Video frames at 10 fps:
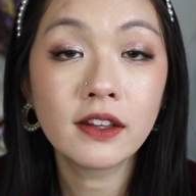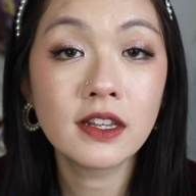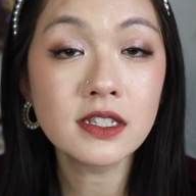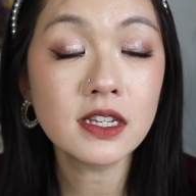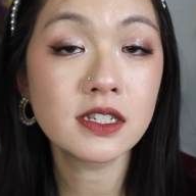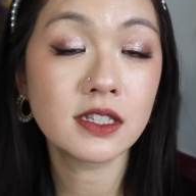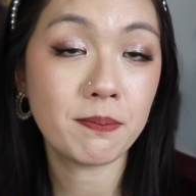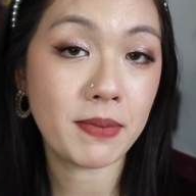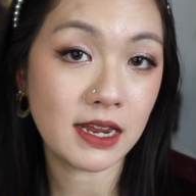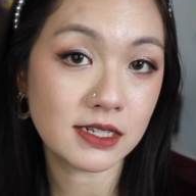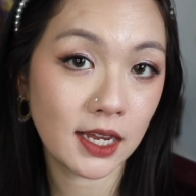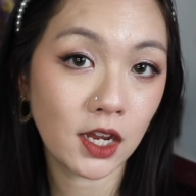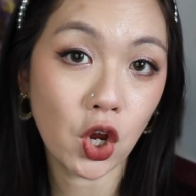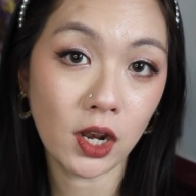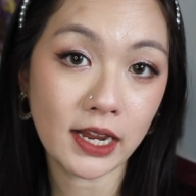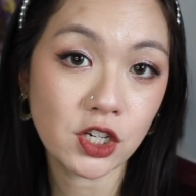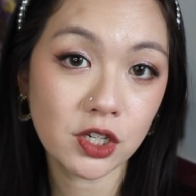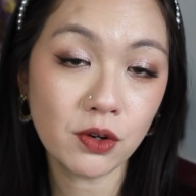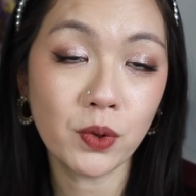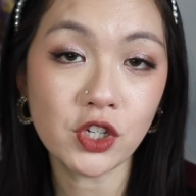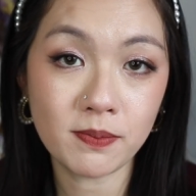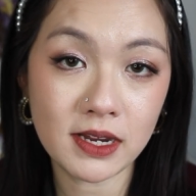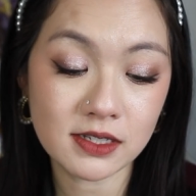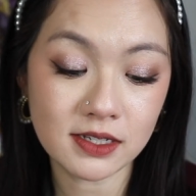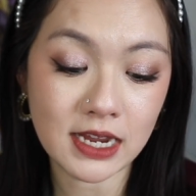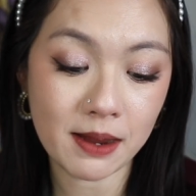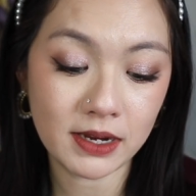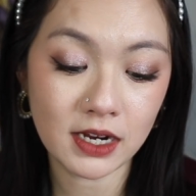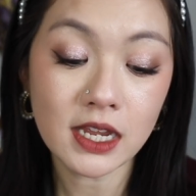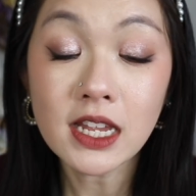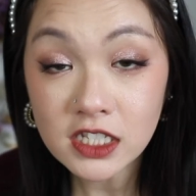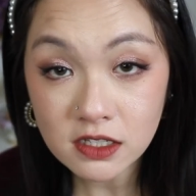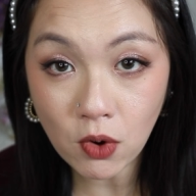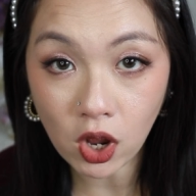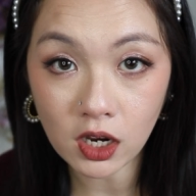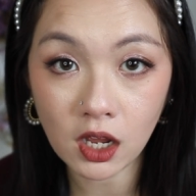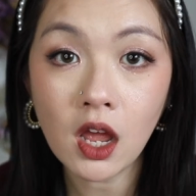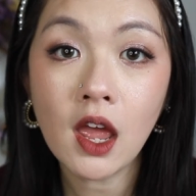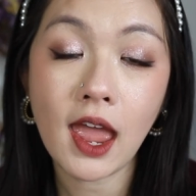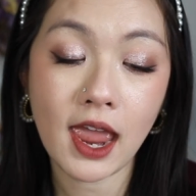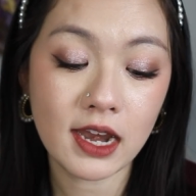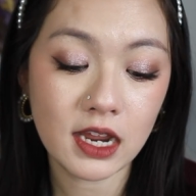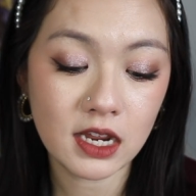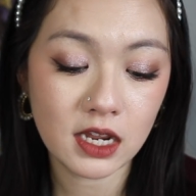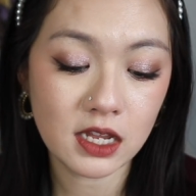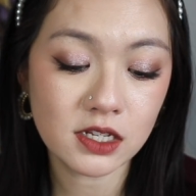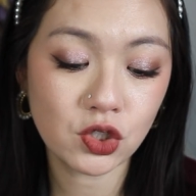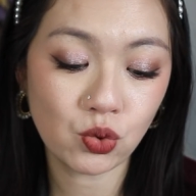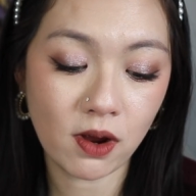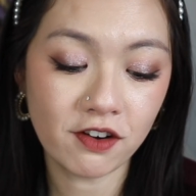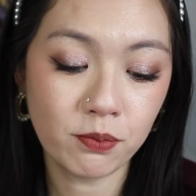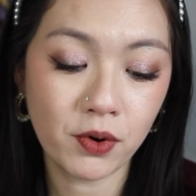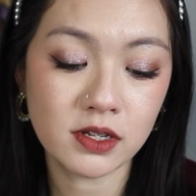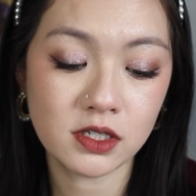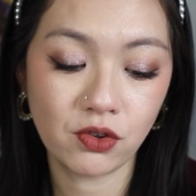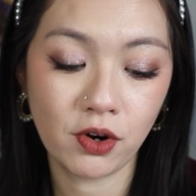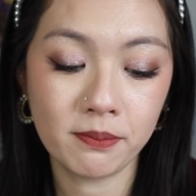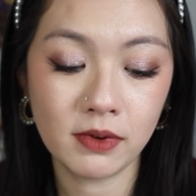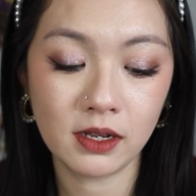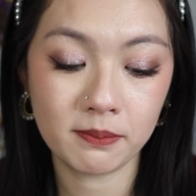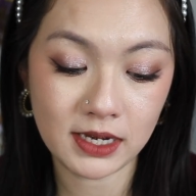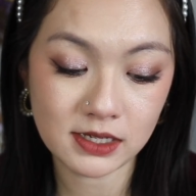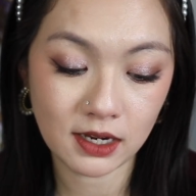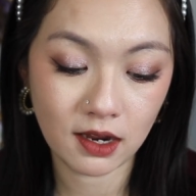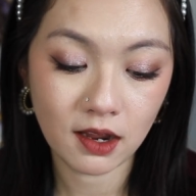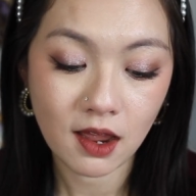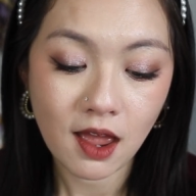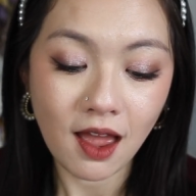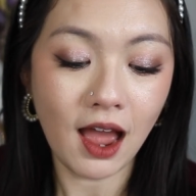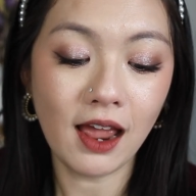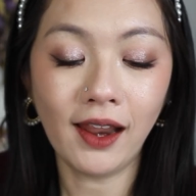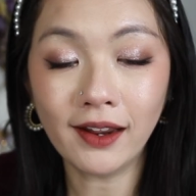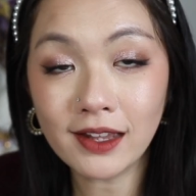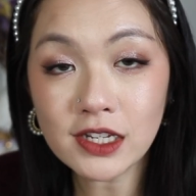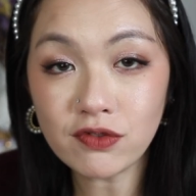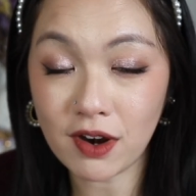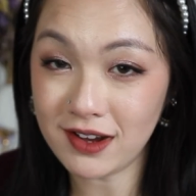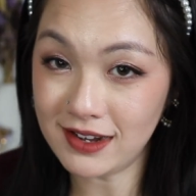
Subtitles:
This is the basic collection, which means the diameter is smaller and it is 12.0 millimeter. I like that it's very